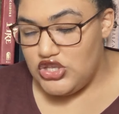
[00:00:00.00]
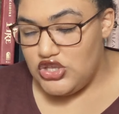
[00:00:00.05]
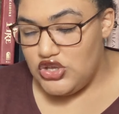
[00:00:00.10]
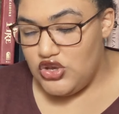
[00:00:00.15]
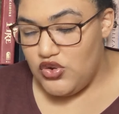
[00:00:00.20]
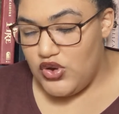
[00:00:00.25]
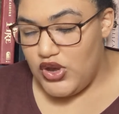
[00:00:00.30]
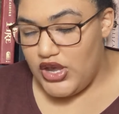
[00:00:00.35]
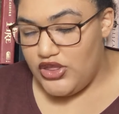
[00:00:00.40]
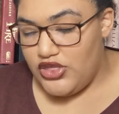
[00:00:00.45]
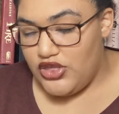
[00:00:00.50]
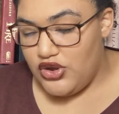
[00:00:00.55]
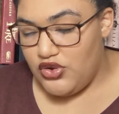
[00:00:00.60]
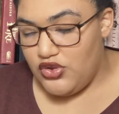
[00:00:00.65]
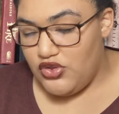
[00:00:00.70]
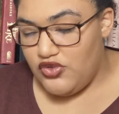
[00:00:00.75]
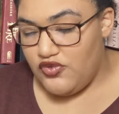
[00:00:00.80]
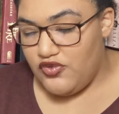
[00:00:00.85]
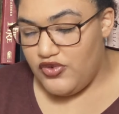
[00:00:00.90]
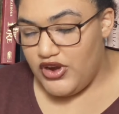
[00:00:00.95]
so I thought
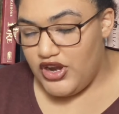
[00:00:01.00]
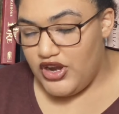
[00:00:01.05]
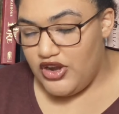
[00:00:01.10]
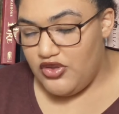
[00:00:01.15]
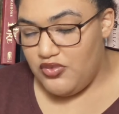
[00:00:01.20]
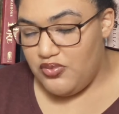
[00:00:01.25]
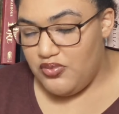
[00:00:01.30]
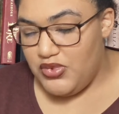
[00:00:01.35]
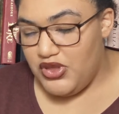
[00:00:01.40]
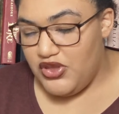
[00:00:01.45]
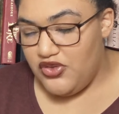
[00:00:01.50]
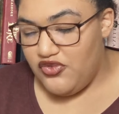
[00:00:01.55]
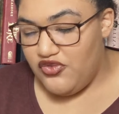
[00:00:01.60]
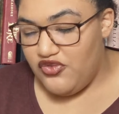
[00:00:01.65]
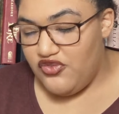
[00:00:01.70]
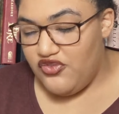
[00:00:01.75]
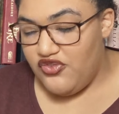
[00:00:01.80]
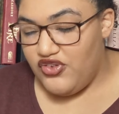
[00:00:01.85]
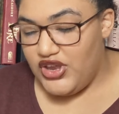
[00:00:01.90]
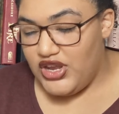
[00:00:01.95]
it was very
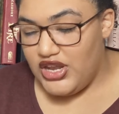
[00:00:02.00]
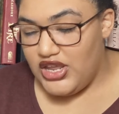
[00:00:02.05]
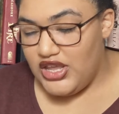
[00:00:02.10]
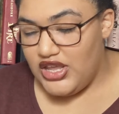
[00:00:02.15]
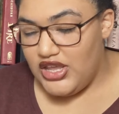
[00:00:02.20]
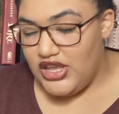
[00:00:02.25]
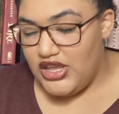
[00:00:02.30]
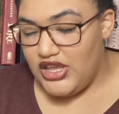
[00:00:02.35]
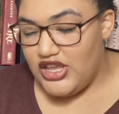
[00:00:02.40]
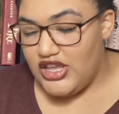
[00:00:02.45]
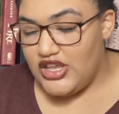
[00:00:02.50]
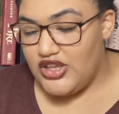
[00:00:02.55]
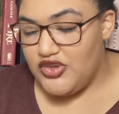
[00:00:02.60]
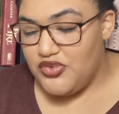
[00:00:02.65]
befitting